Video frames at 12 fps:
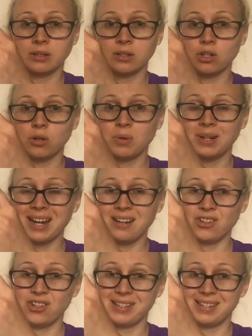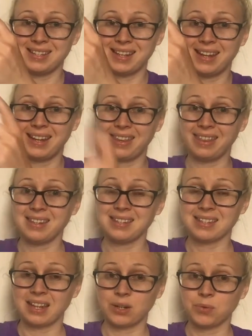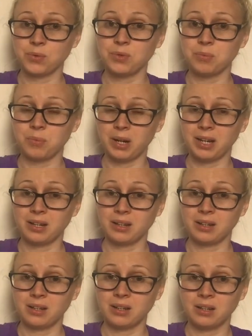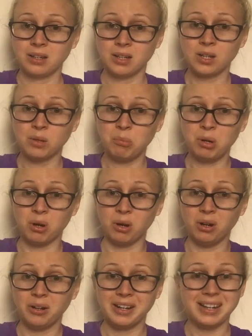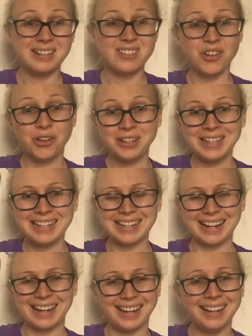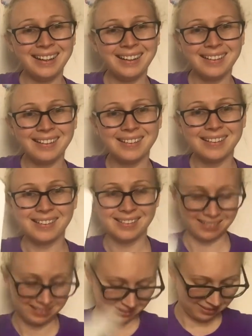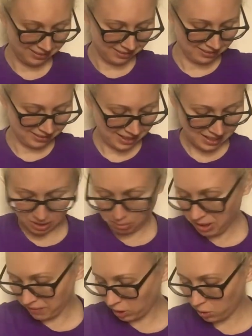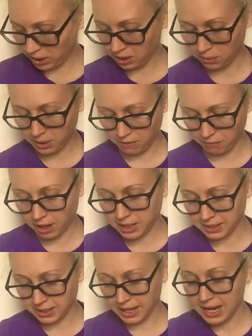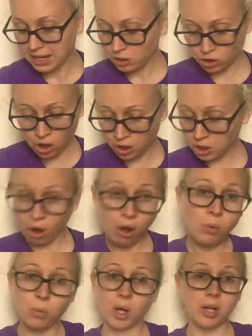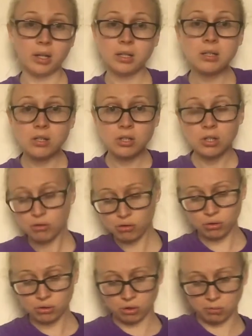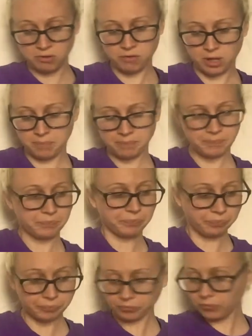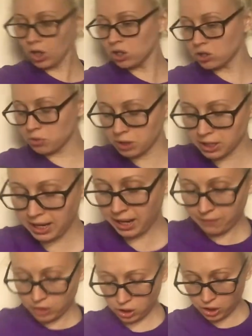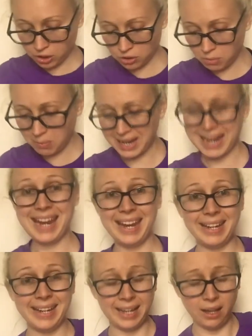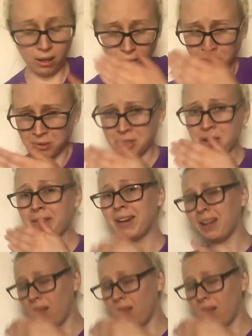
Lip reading: So we'd actually say this sound, wouldn't we? But it's only an I. It's a bit of a quicker way of writing it. It's not in all words, just some of them. So we're going to have a look at some... Oh, sorry.